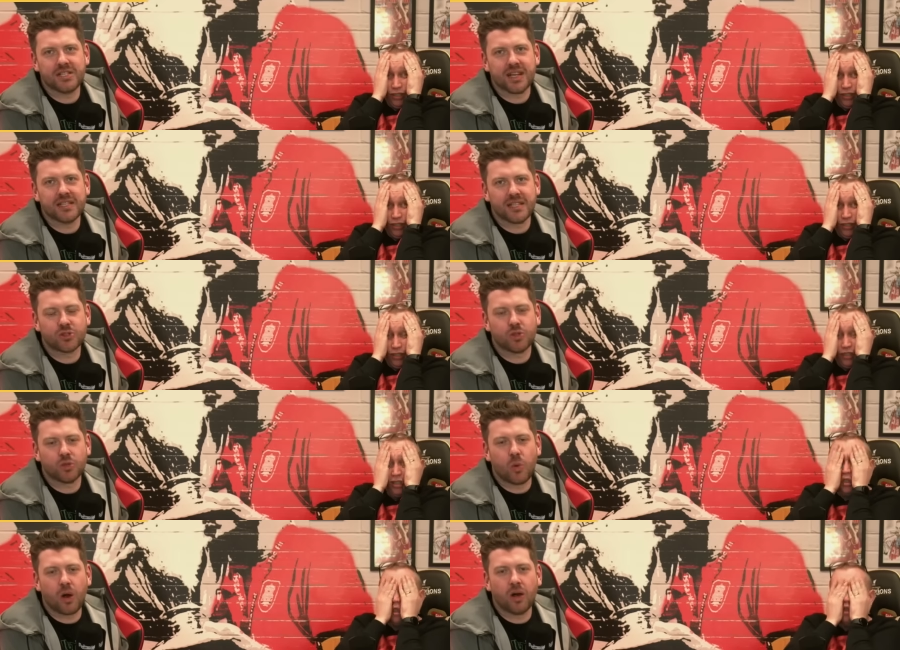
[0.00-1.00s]
Speaker 1: United. I've
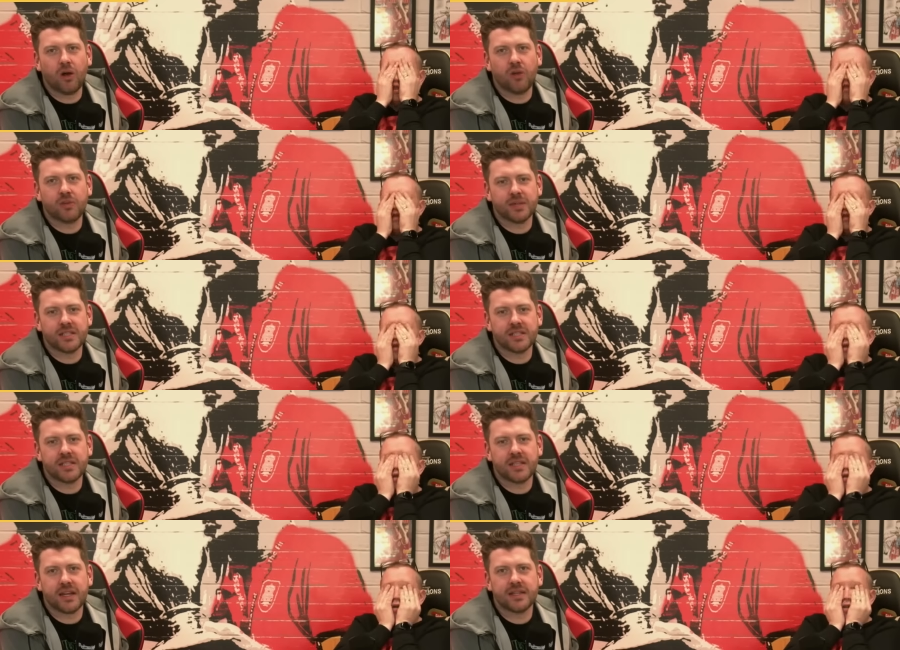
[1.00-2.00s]
scored one goal for
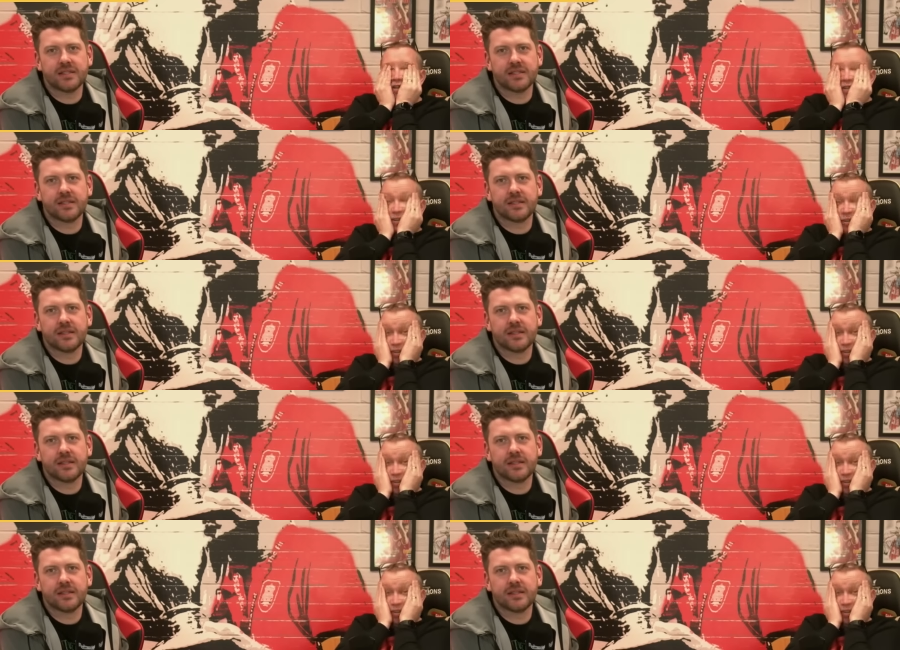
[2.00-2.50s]
Manchester United.